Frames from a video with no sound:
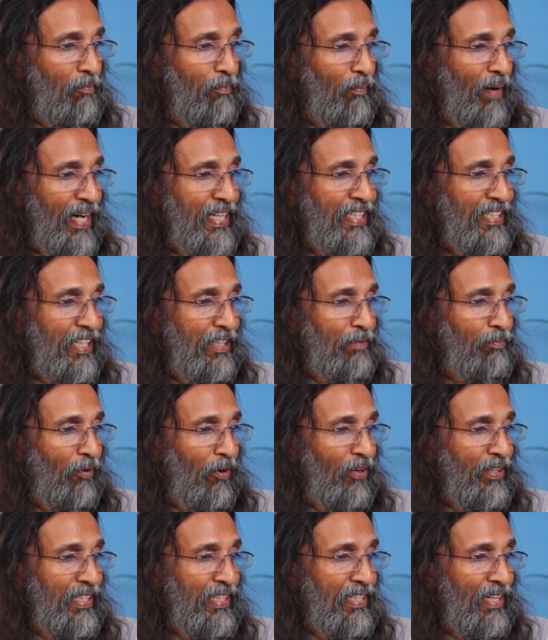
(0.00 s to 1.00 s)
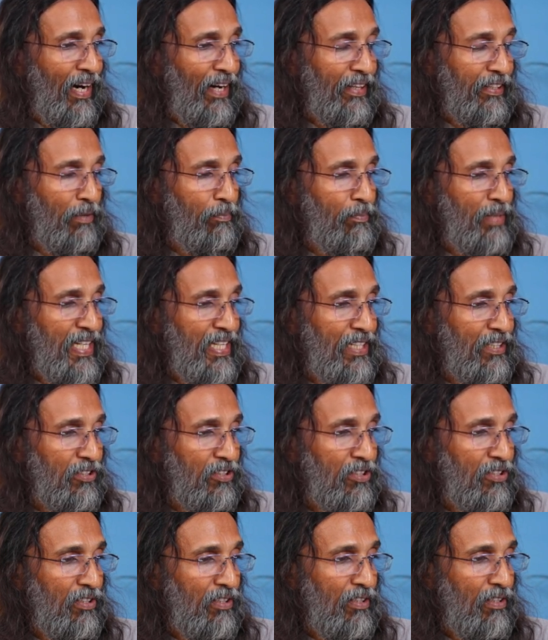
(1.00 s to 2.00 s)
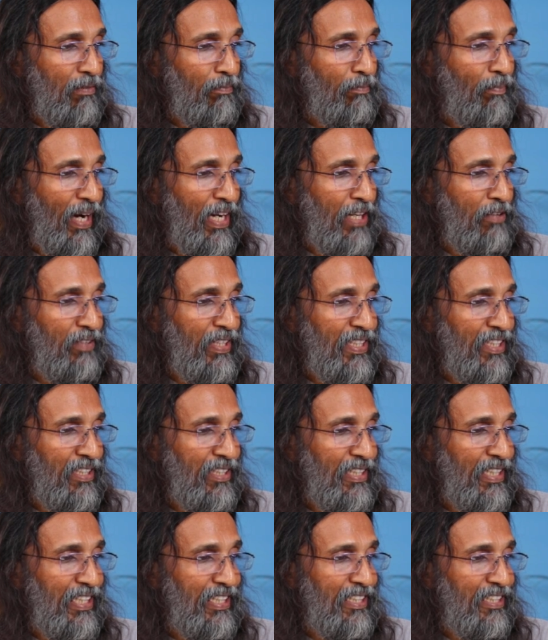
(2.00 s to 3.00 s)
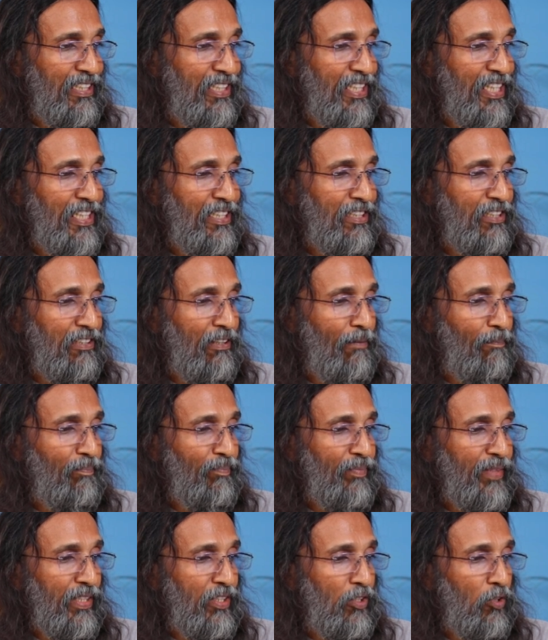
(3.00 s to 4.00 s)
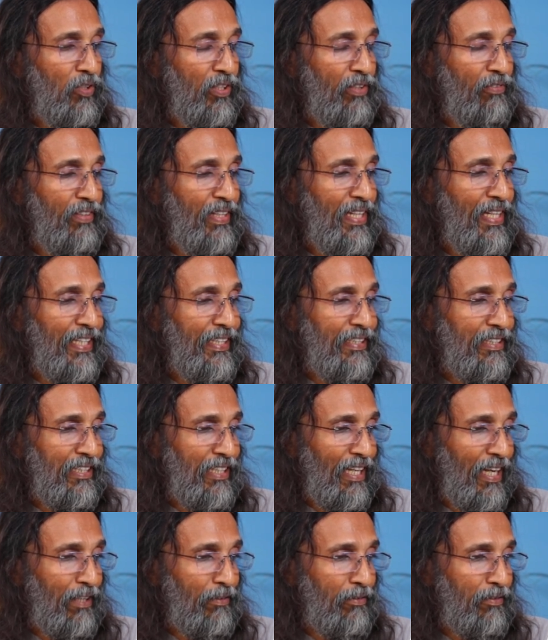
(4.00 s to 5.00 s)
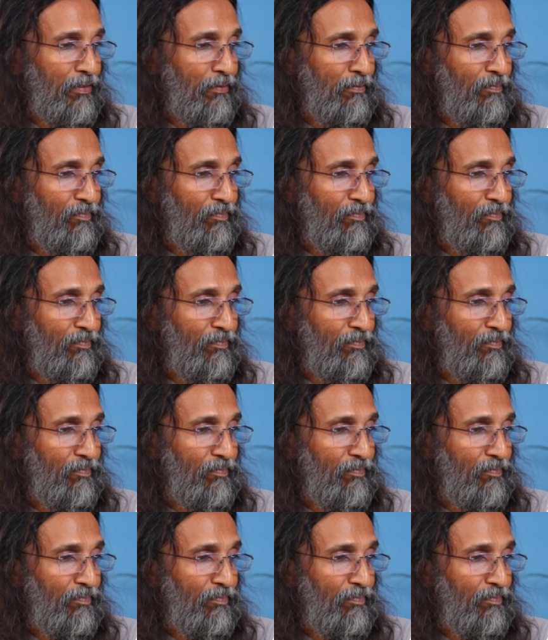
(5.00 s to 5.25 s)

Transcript: Mind and body are the means by which it seeks to reveal itself.